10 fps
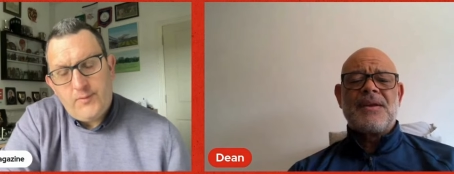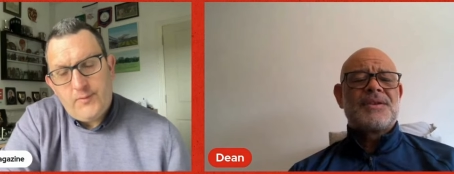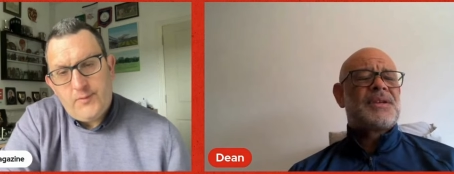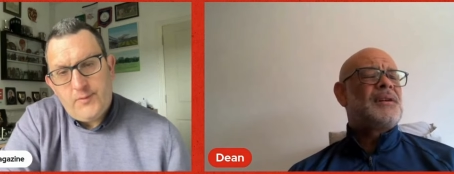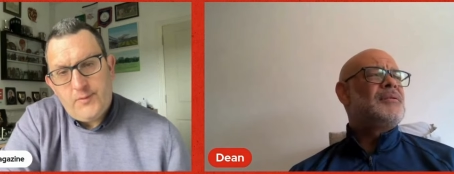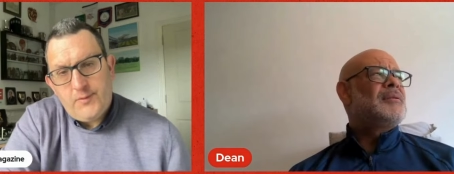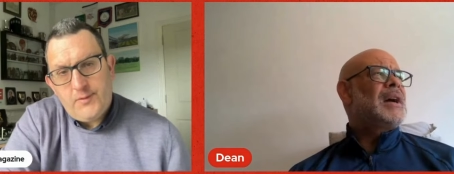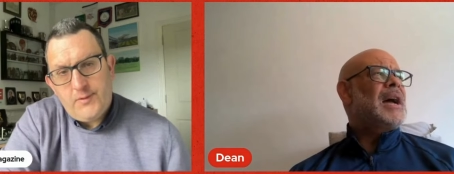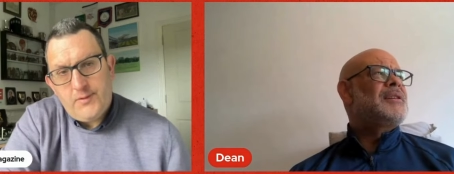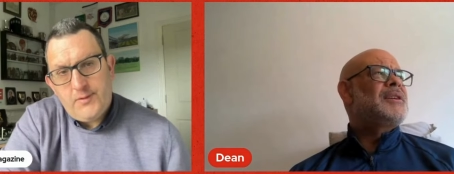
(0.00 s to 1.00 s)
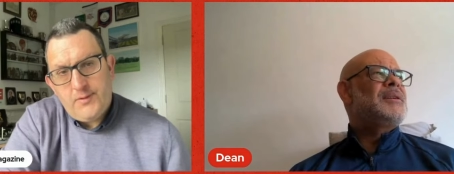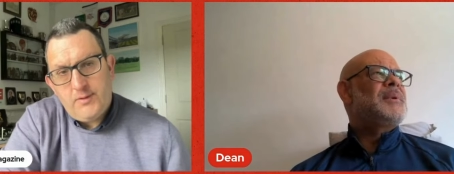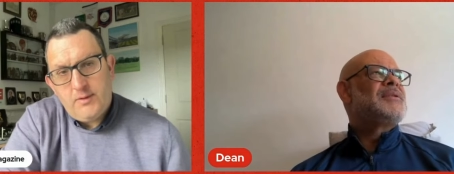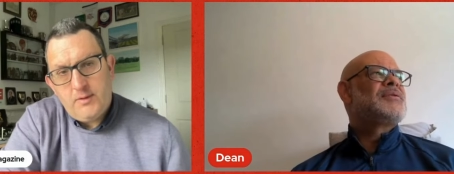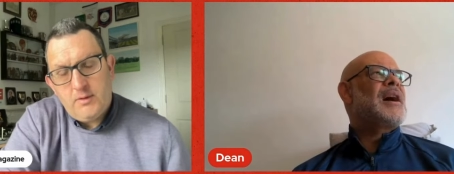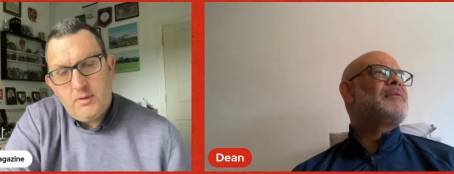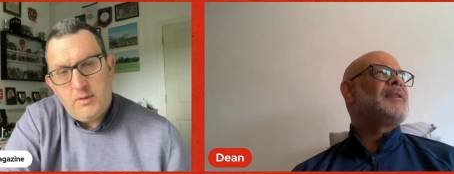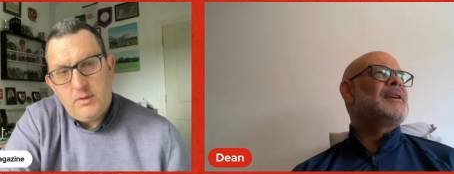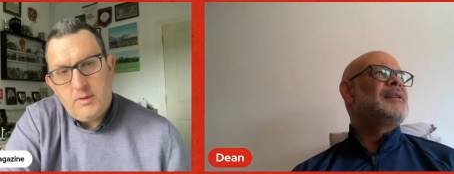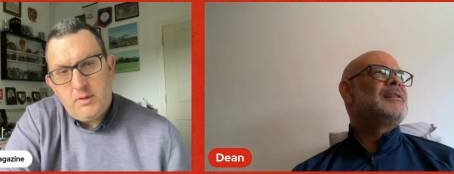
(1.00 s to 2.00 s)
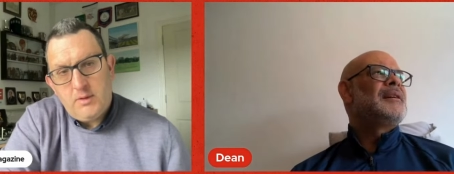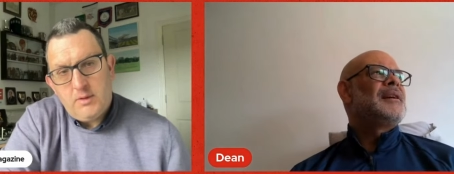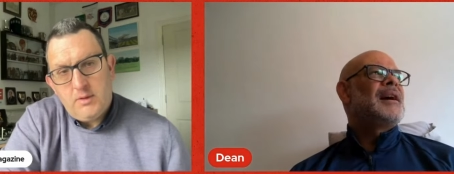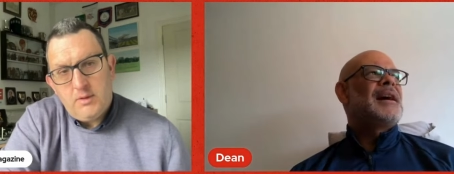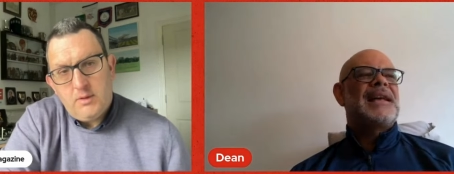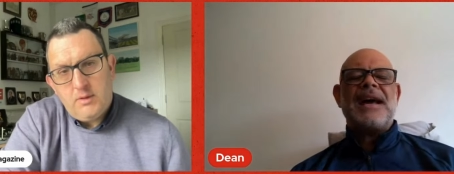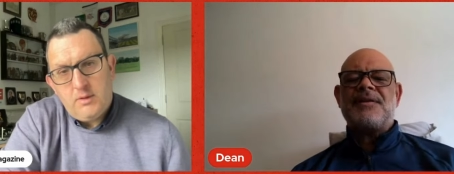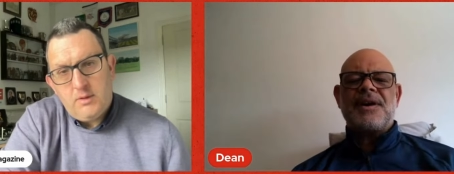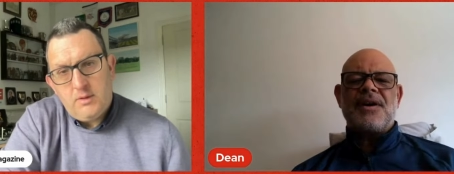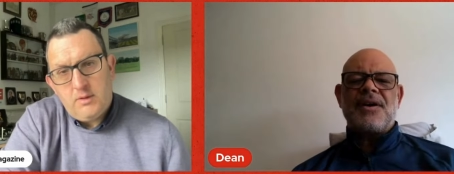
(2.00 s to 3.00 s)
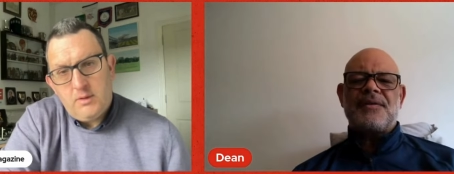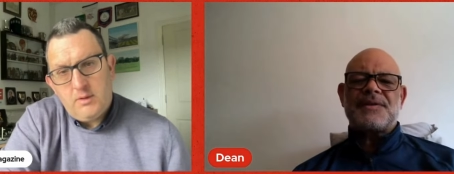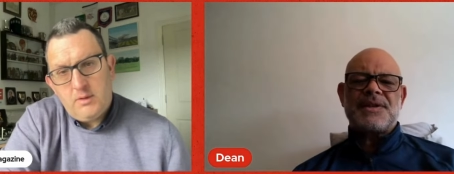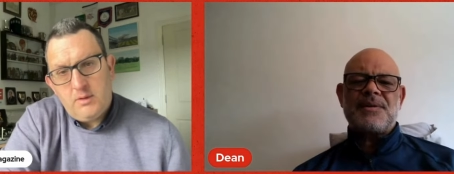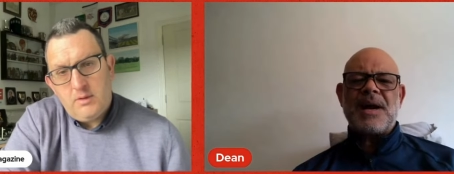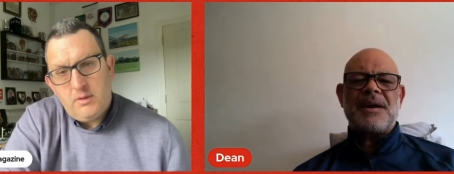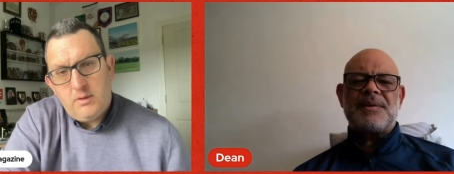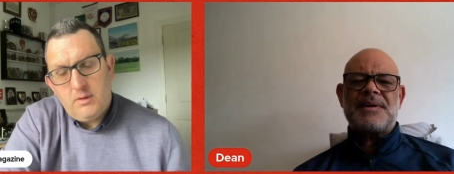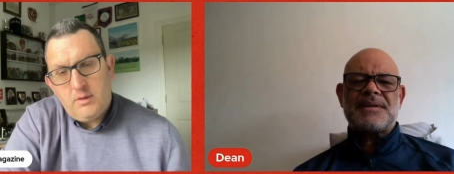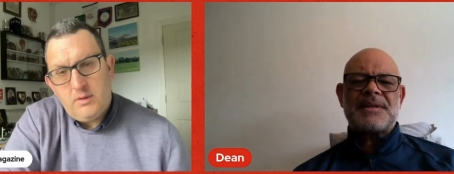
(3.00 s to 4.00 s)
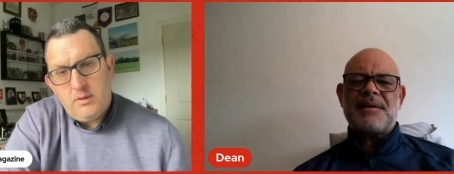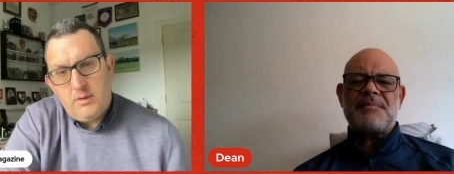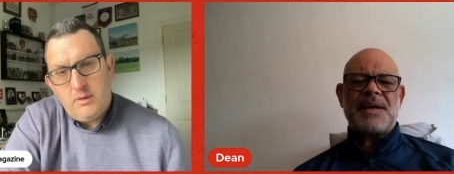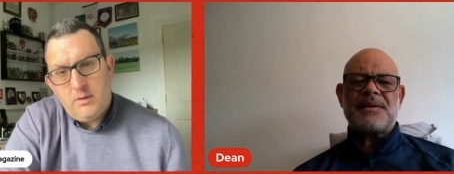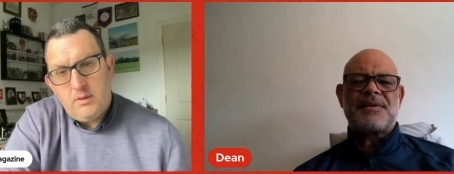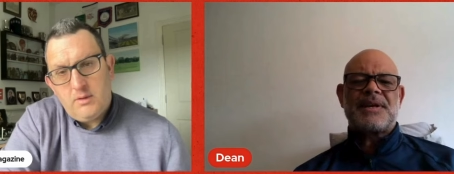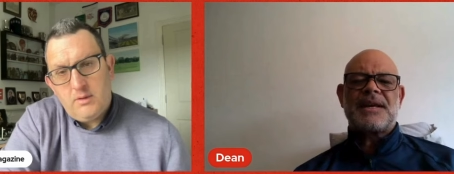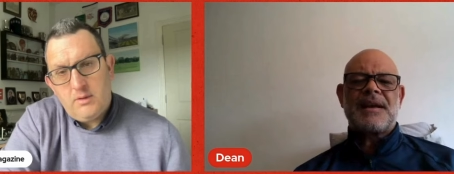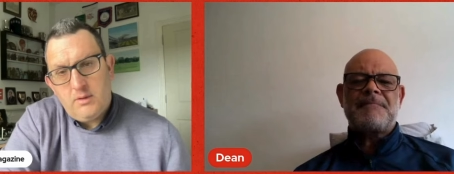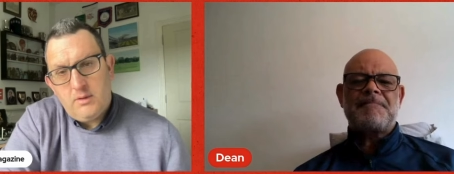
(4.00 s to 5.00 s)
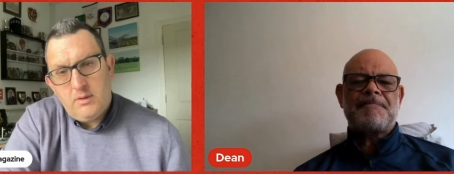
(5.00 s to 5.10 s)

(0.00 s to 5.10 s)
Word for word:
Speaker 1: So how can you be traveling an hour and a half, two hours to go and play a cricket game?